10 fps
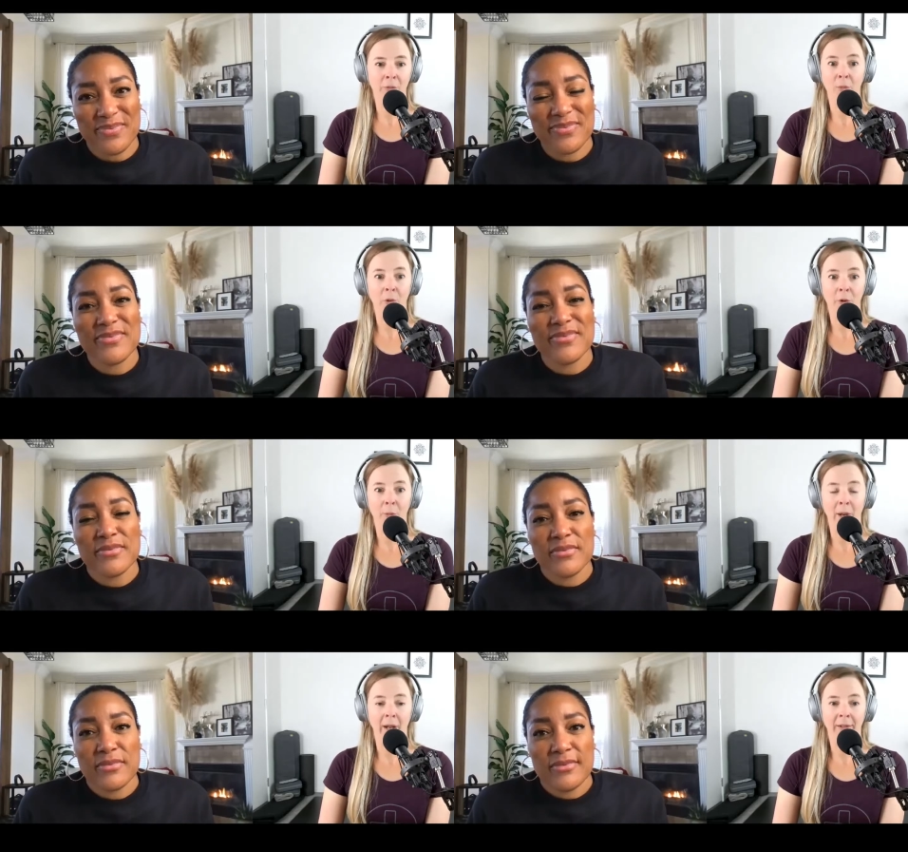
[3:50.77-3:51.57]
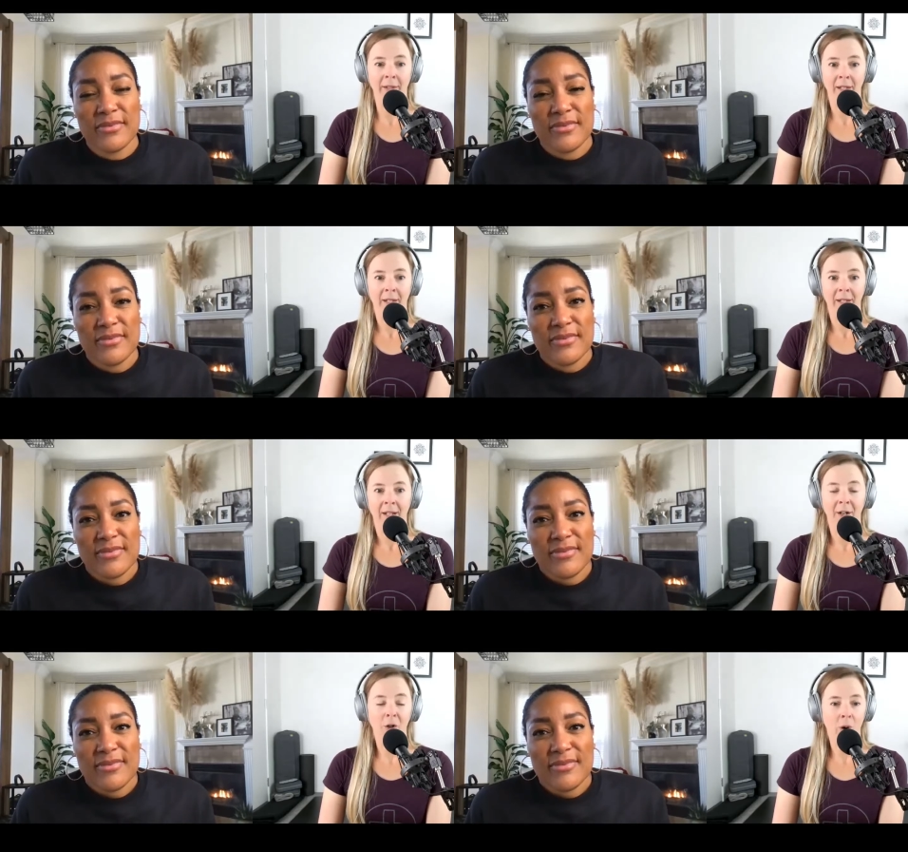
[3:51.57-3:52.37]
Speaker 1: more about
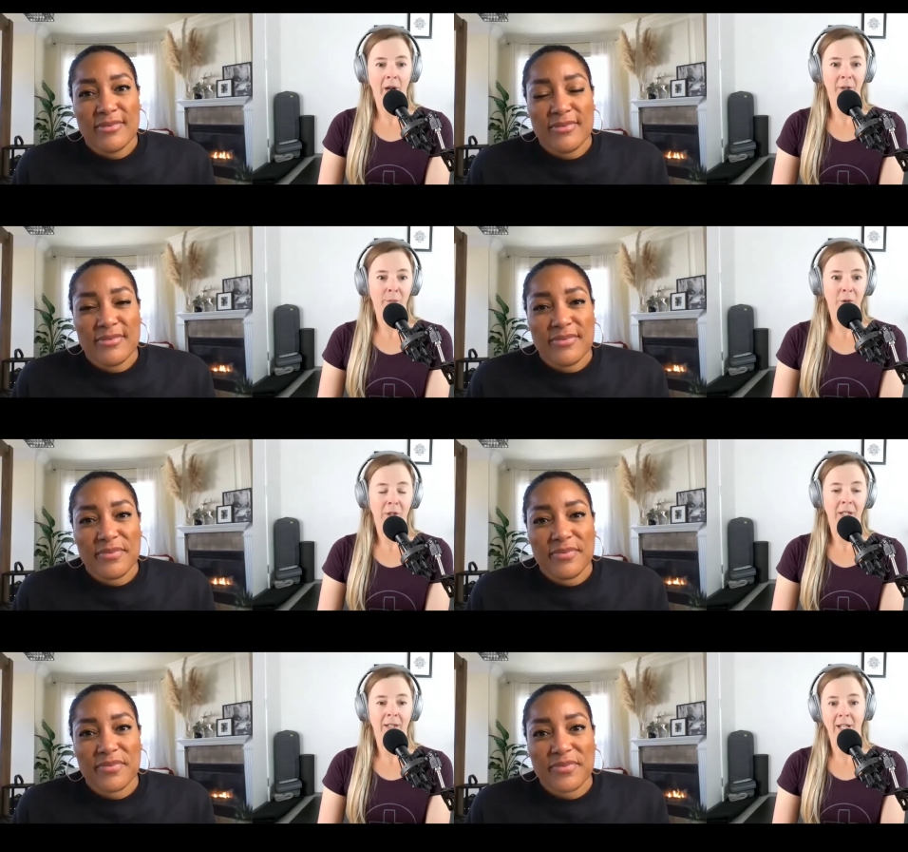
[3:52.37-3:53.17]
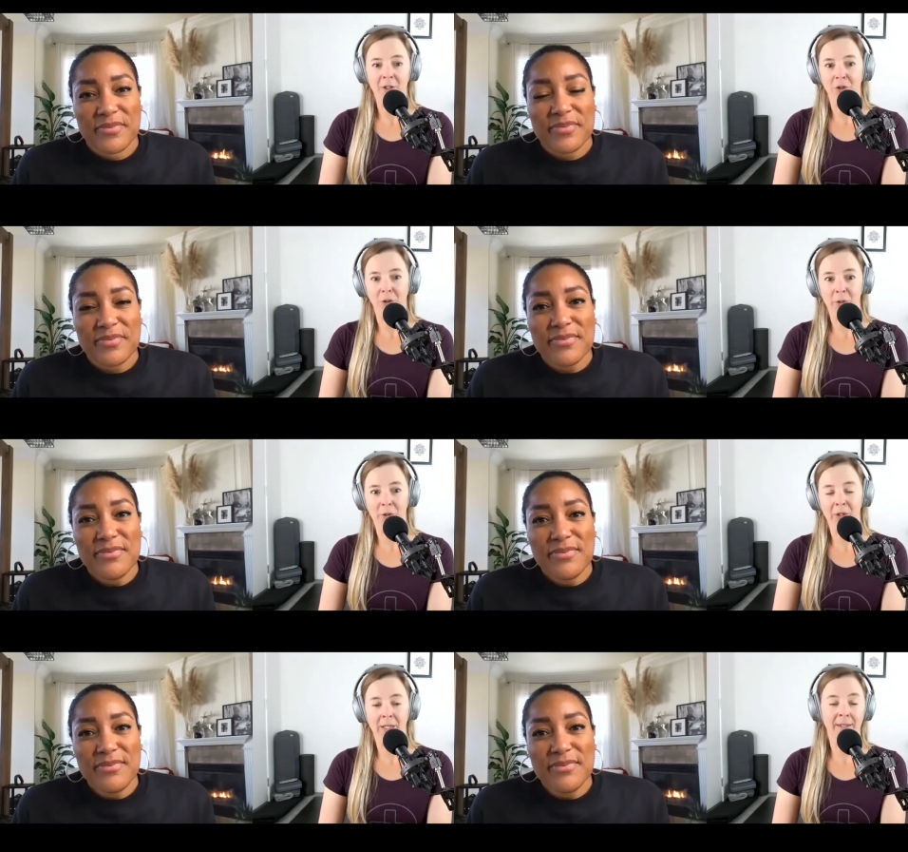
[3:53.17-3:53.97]
acquired immunity, natural
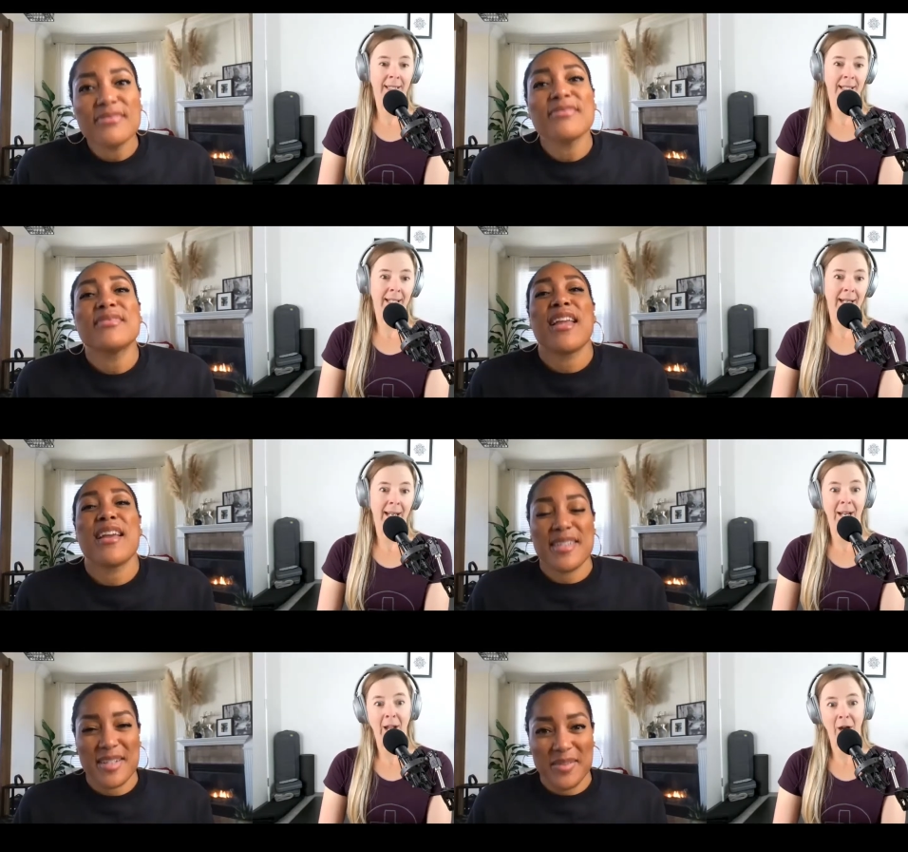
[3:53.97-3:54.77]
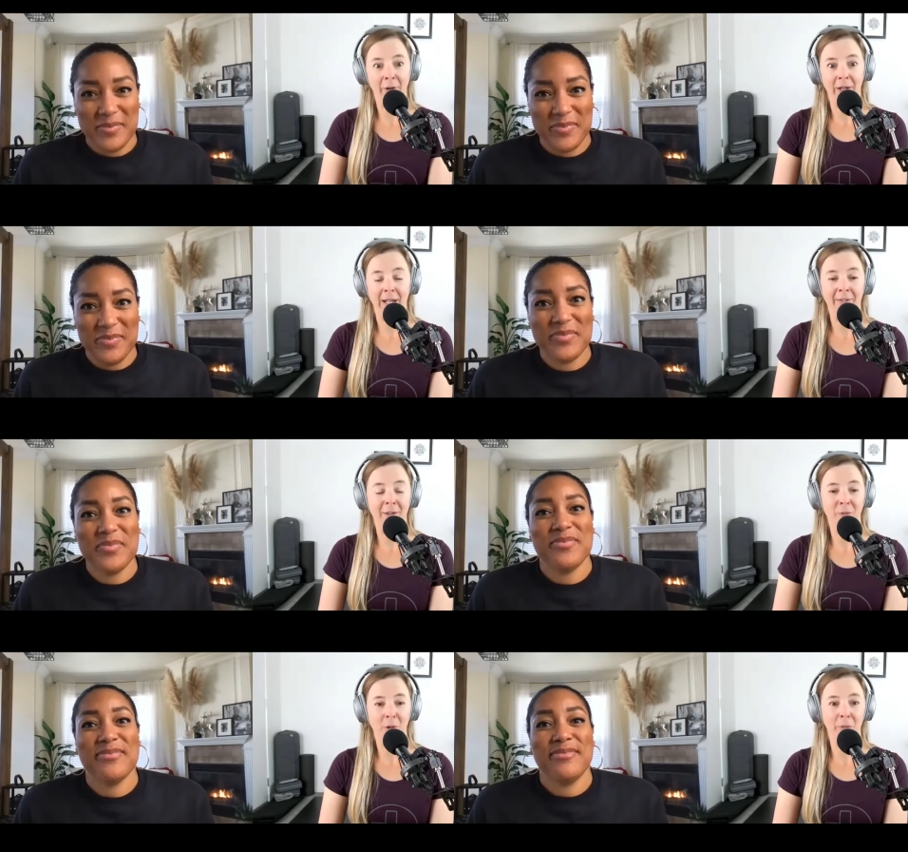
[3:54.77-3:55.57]
immunity, D N A, yes. R N A
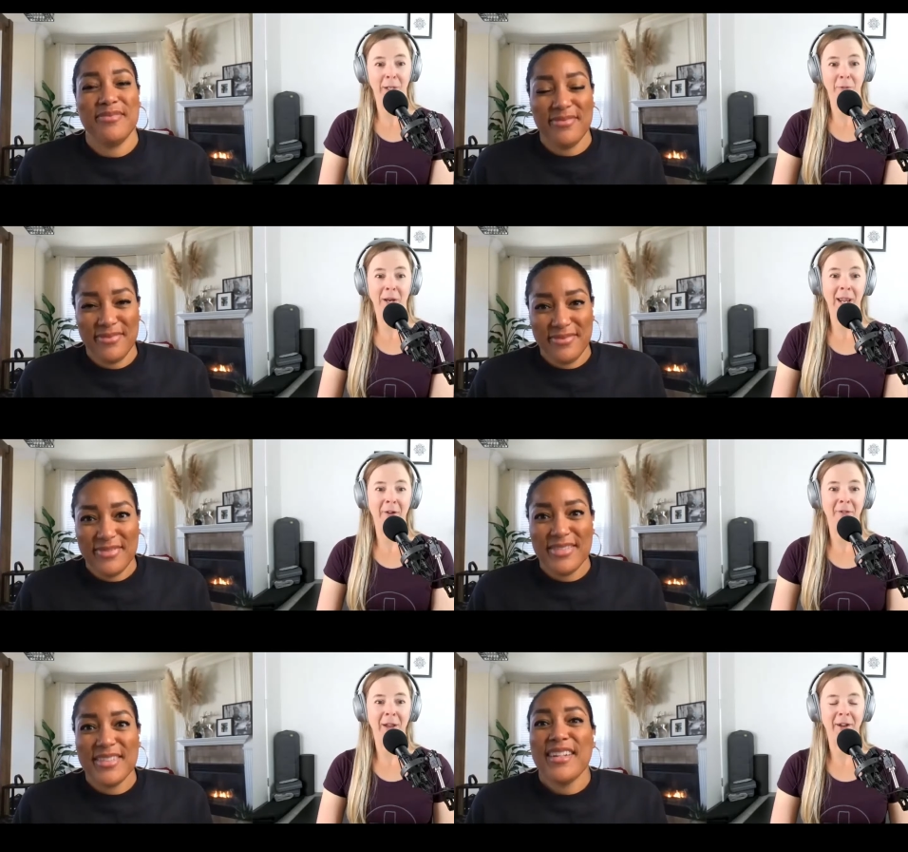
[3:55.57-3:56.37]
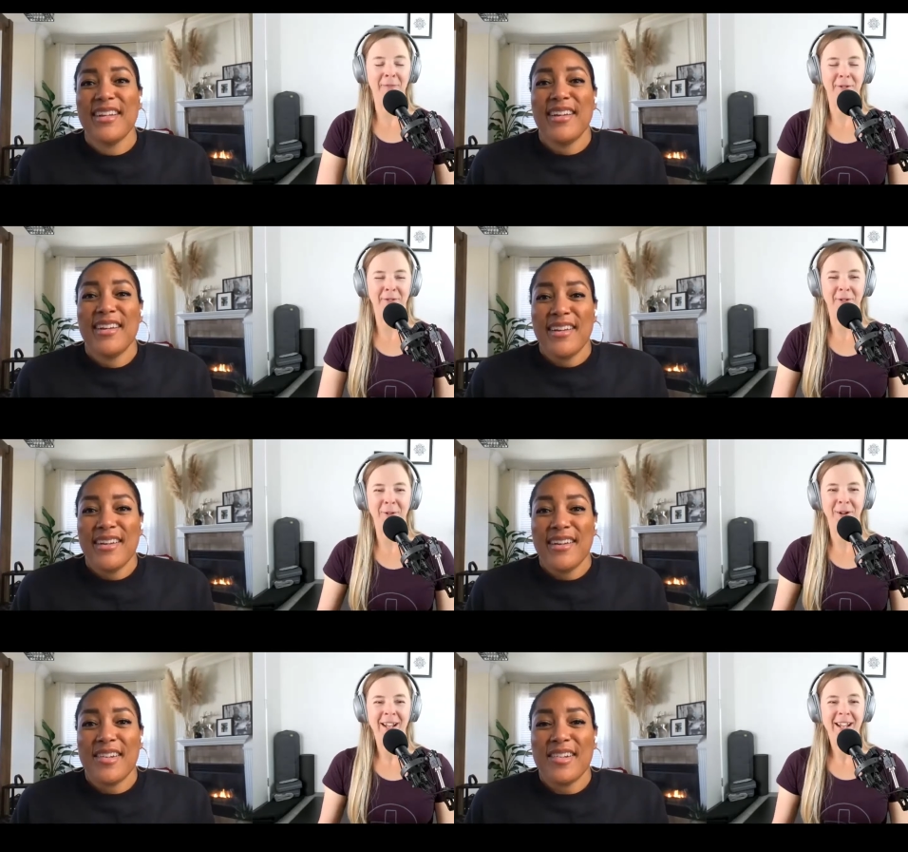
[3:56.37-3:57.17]
than probably we ever have
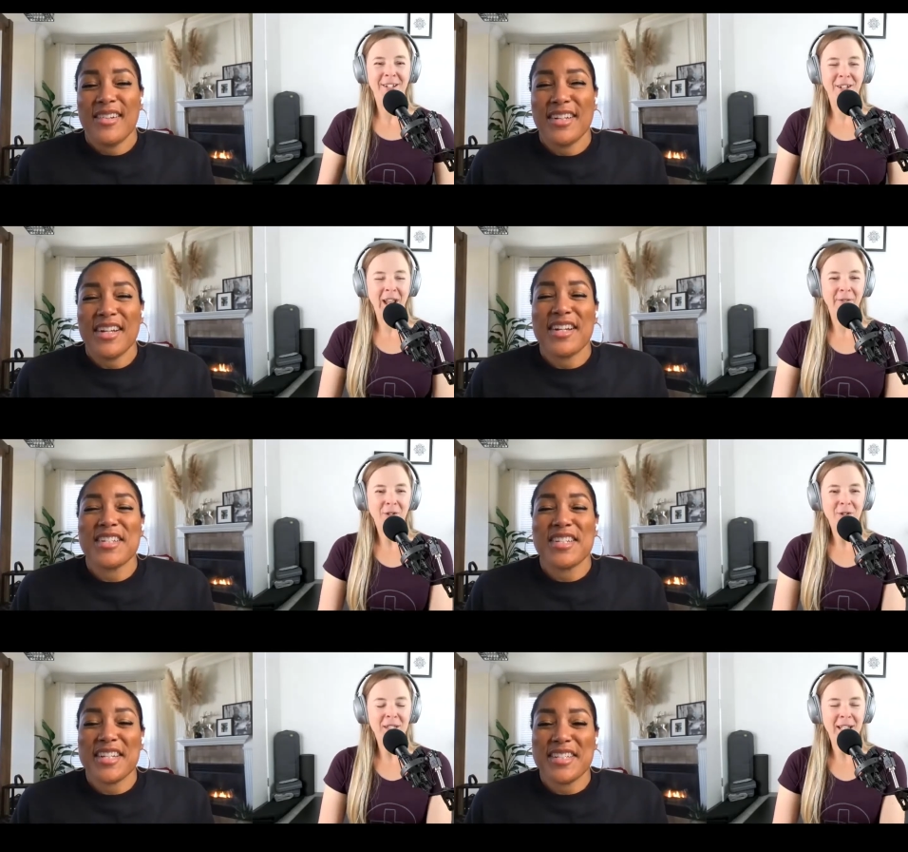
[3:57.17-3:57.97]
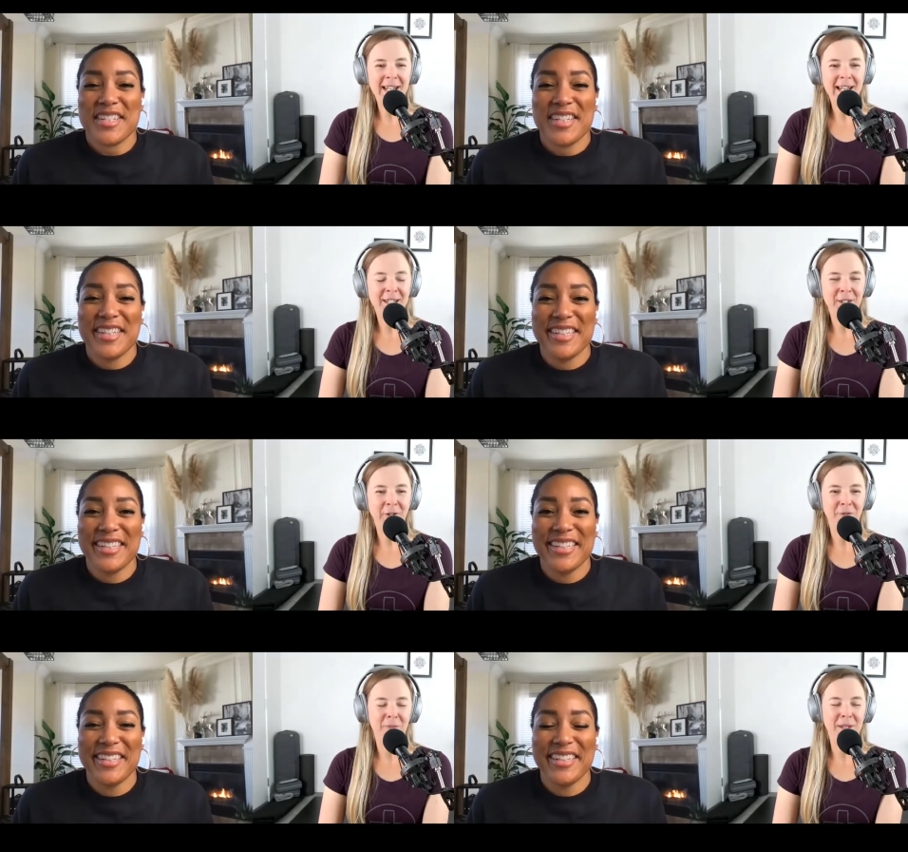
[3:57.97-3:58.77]
before. Oh, Do, have gosh, you seen yes. any
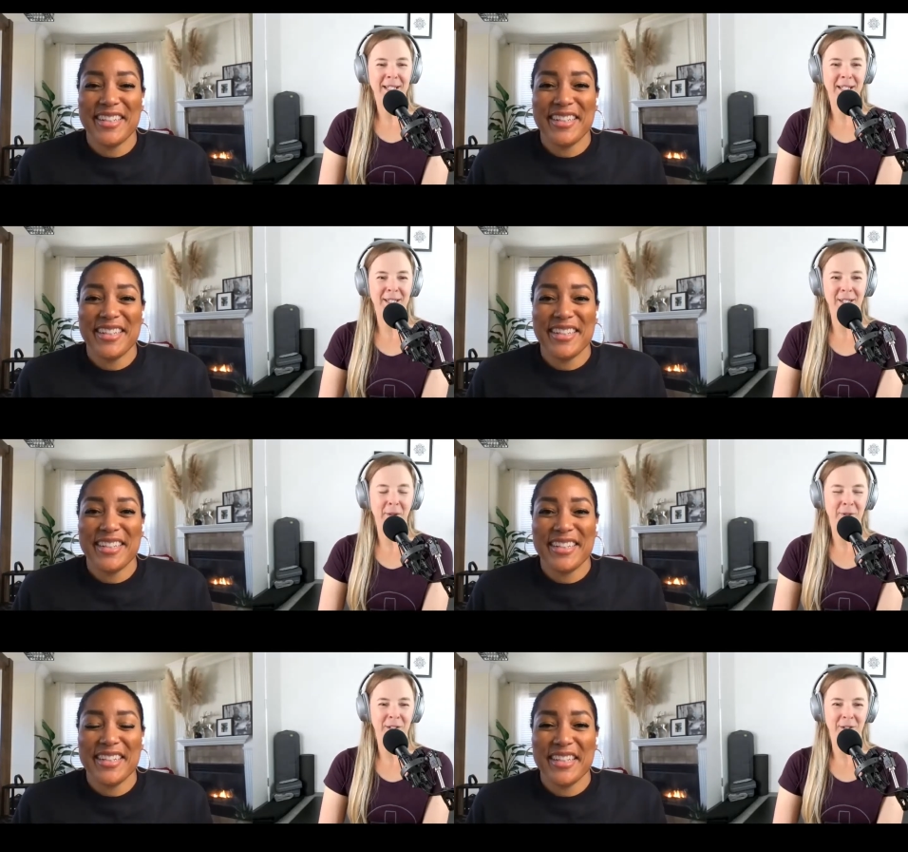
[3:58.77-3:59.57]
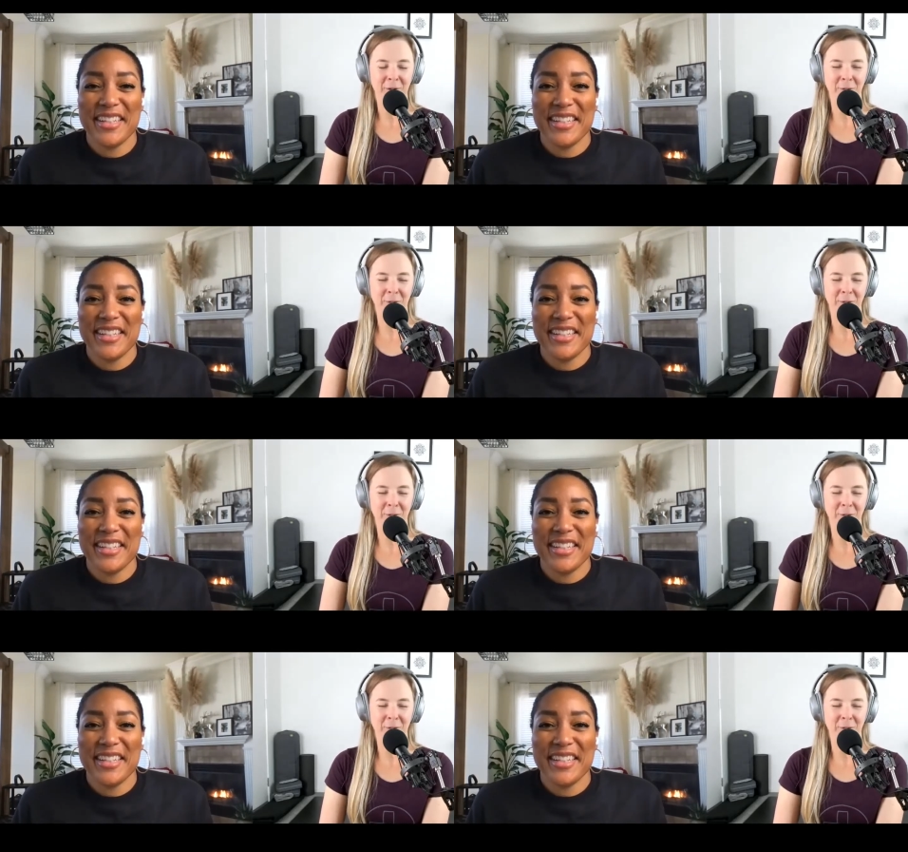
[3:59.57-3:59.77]
sort of misconceptions or